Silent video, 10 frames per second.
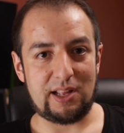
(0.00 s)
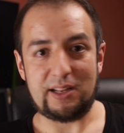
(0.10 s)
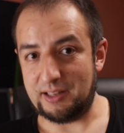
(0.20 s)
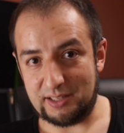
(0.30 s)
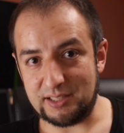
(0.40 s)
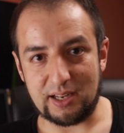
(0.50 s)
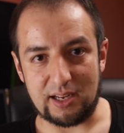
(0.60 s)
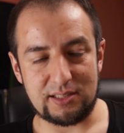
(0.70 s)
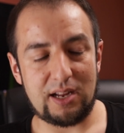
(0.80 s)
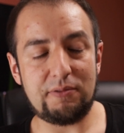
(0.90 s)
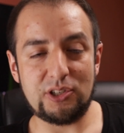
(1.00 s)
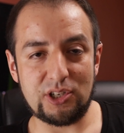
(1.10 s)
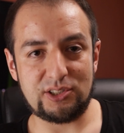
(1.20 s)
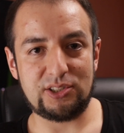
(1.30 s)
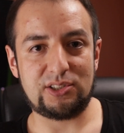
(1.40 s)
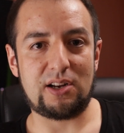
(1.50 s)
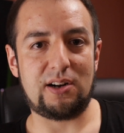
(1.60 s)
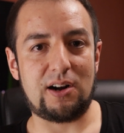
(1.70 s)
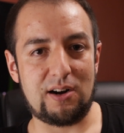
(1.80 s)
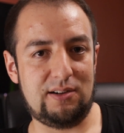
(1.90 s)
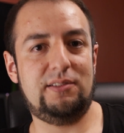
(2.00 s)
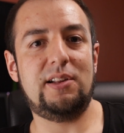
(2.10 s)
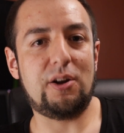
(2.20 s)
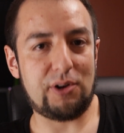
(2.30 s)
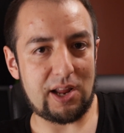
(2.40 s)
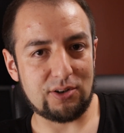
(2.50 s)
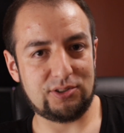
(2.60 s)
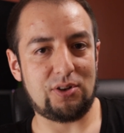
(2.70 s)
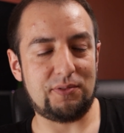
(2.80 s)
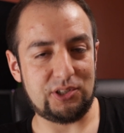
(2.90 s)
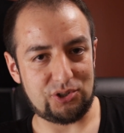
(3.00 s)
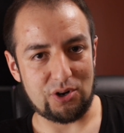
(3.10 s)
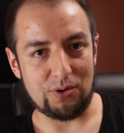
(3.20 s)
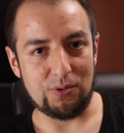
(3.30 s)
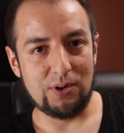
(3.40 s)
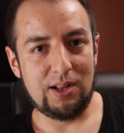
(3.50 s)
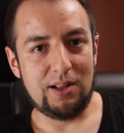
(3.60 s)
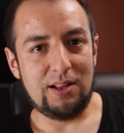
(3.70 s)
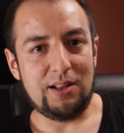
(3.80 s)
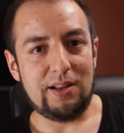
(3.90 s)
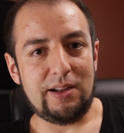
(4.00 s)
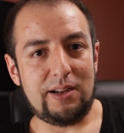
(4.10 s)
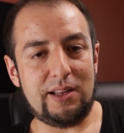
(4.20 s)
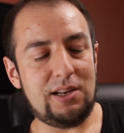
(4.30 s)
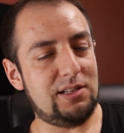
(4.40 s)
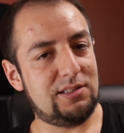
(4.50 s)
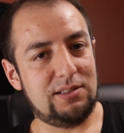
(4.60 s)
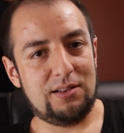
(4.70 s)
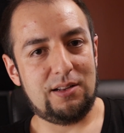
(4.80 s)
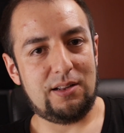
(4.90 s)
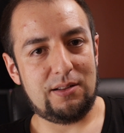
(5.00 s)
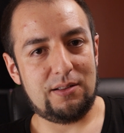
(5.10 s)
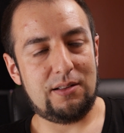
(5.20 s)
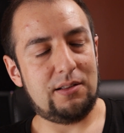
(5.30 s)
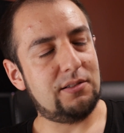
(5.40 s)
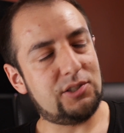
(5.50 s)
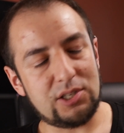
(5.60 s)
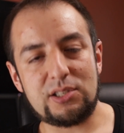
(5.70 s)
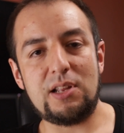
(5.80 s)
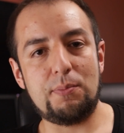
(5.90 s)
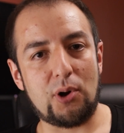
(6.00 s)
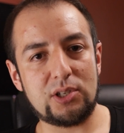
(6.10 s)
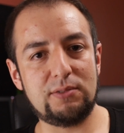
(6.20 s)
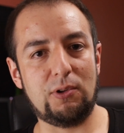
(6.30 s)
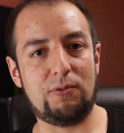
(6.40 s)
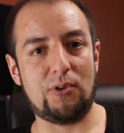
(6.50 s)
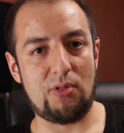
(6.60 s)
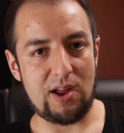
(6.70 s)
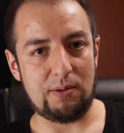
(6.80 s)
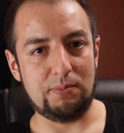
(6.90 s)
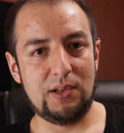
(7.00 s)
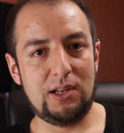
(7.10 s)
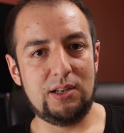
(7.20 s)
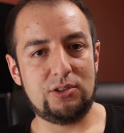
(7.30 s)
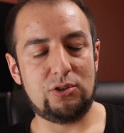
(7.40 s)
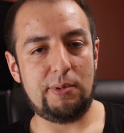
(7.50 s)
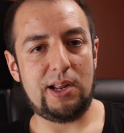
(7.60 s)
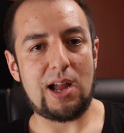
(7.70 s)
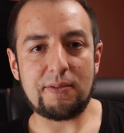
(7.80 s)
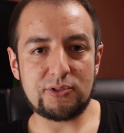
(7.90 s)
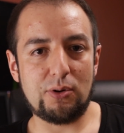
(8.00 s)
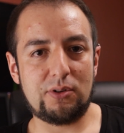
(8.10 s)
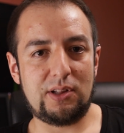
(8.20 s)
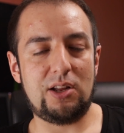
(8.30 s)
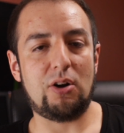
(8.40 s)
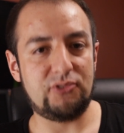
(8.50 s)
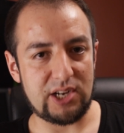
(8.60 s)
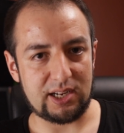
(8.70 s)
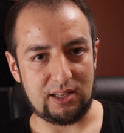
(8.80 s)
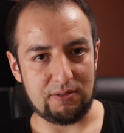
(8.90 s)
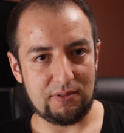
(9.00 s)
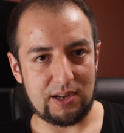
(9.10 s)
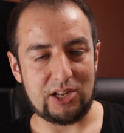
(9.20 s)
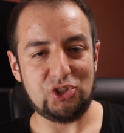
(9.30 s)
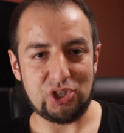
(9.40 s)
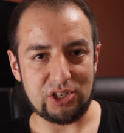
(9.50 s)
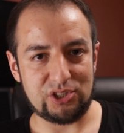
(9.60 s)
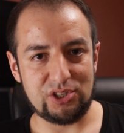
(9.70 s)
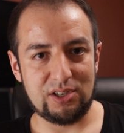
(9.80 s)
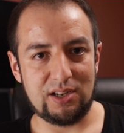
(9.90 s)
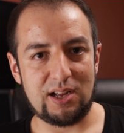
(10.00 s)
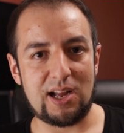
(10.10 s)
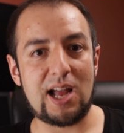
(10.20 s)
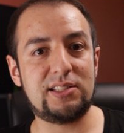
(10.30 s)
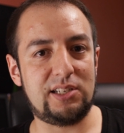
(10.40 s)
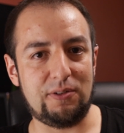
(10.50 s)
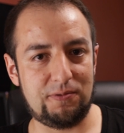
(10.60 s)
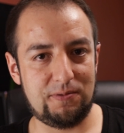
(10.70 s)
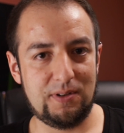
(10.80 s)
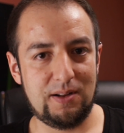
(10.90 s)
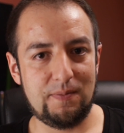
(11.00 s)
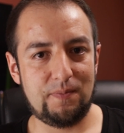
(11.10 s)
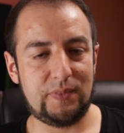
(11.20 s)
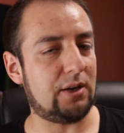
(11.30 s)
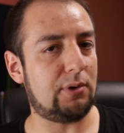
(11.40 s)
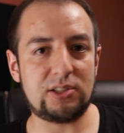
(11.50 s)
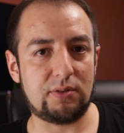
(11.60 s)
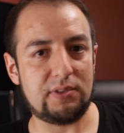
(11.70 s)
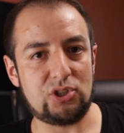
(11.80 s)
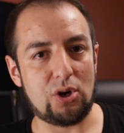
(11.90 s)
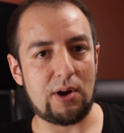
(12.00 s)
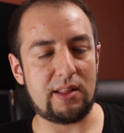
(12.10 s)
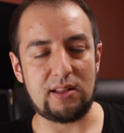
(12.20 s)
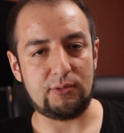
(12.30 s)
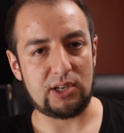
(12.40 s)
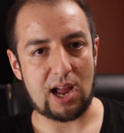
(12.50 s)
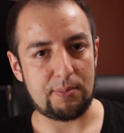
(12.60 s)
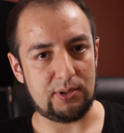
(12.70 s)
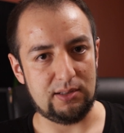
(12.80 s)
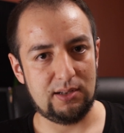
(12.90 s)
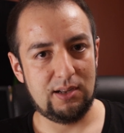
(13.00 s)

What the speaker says: like in this case, if the judges are the creators of the show, it is just impossible for them to be absolutely objective and judge as if the rest of the show had never happened.